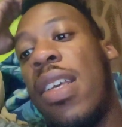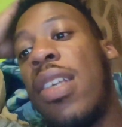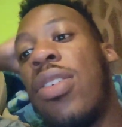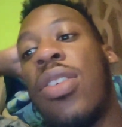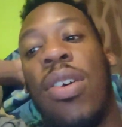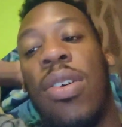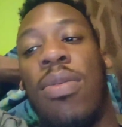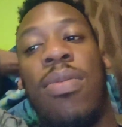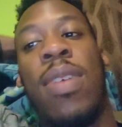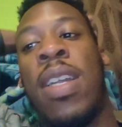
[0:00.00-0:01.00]
So,
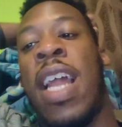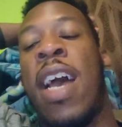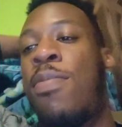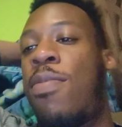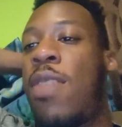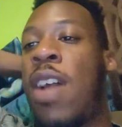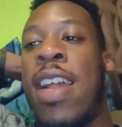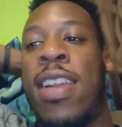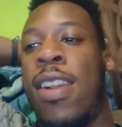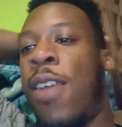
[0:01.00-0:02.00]
I
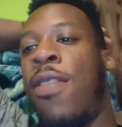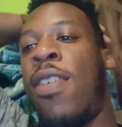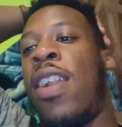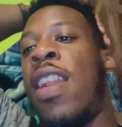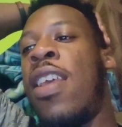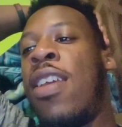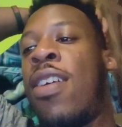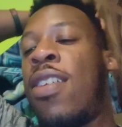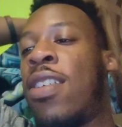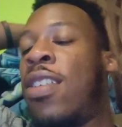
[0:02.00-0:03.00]
never heard any
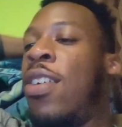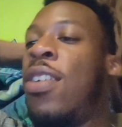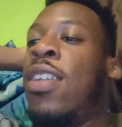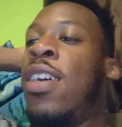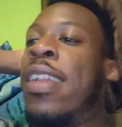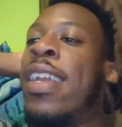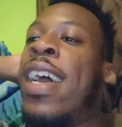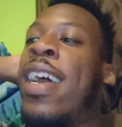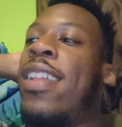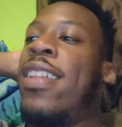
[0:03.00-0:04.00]
artist done that,